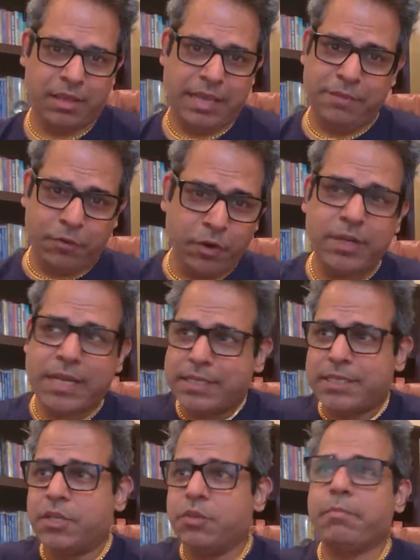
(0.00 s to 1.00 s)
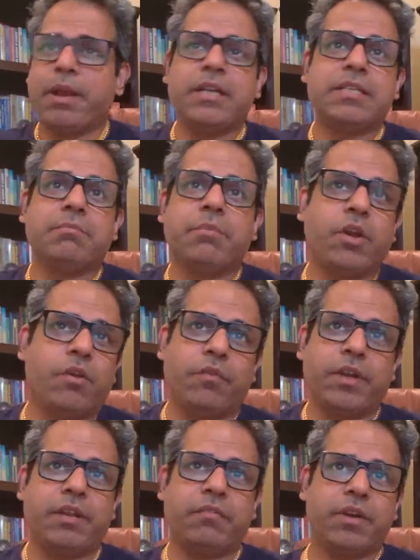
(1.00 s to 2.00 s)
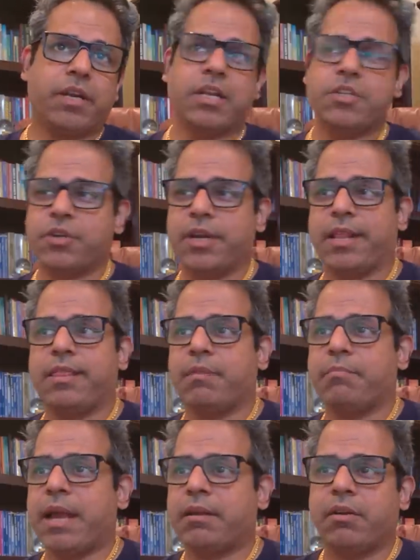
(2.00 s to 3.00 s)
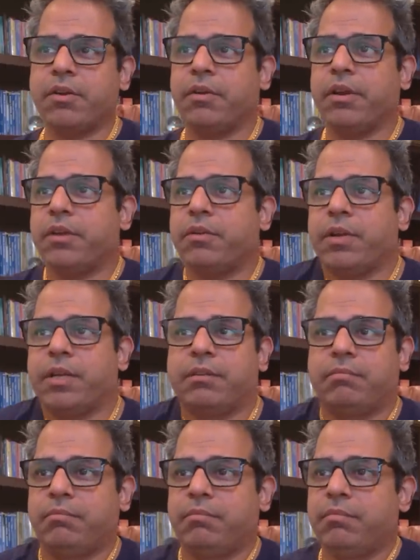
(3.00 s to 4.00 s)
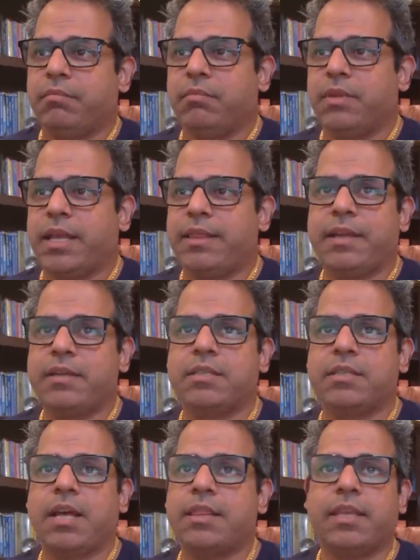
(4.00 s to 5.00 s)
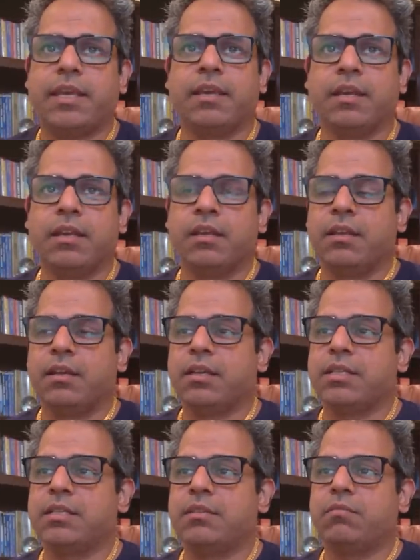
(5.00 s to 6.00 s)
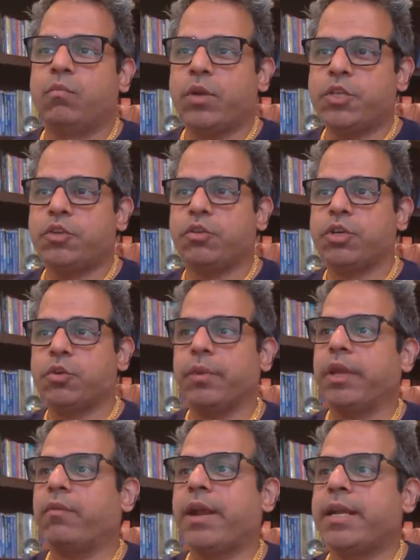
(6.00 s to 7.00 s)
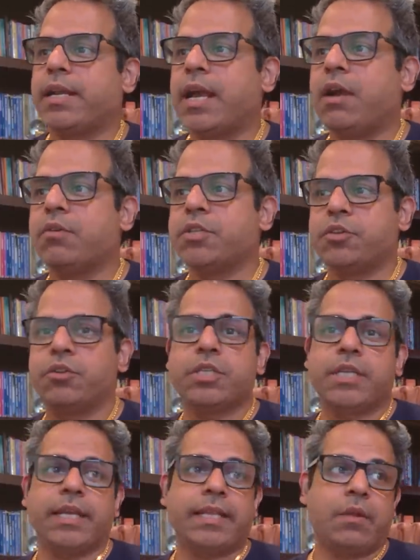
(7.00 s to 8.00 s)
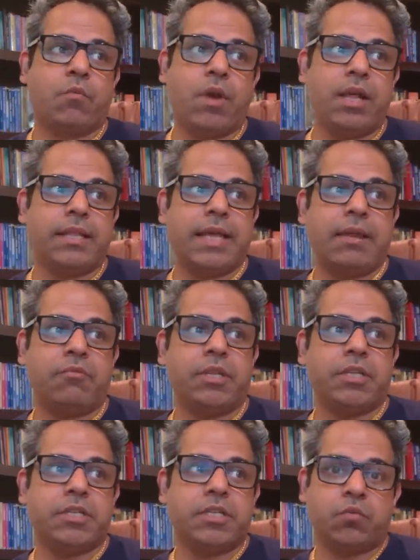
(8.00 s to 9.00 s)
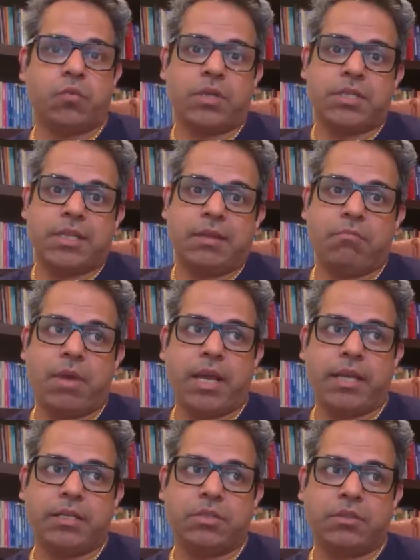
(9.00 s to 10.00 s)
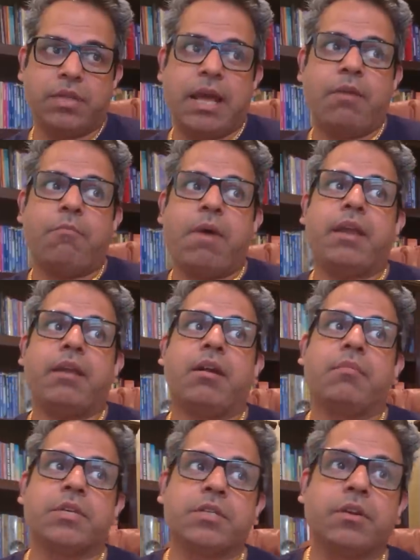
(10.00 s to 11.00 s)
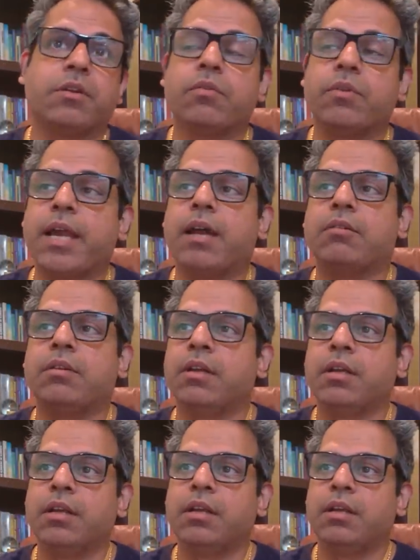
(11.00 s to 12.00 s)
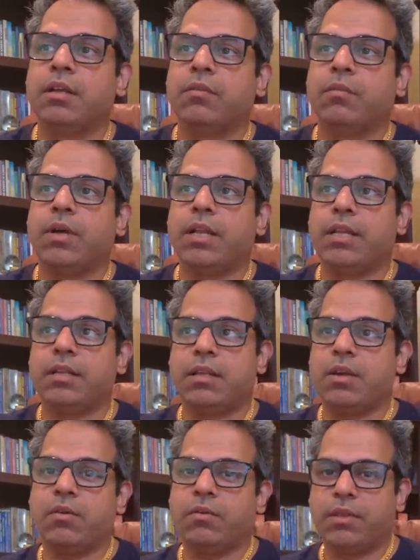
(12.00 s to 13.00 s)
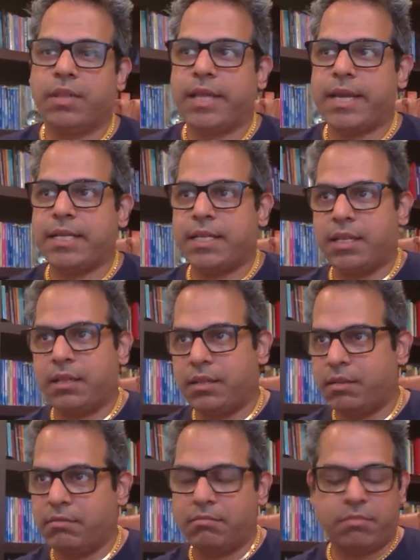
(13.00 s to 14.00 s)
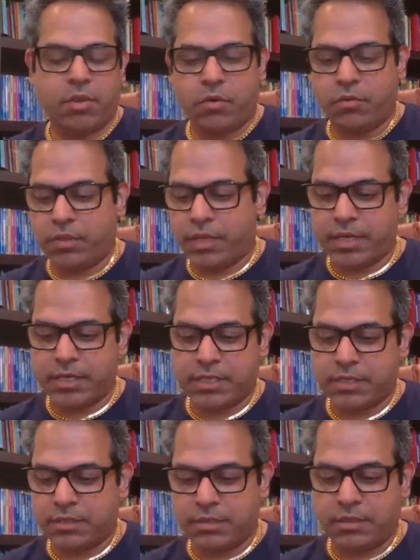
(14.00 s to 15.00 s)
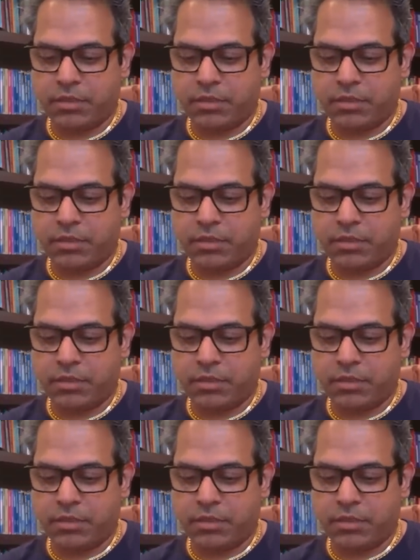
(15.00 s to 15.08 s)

If you're destined to marry somebody of a different culture and ethnic background, you're going to do it and there is nothing because what you're doing right now is you're saying that well that religion is worse than mine so now my karma is going to go down well no that no there's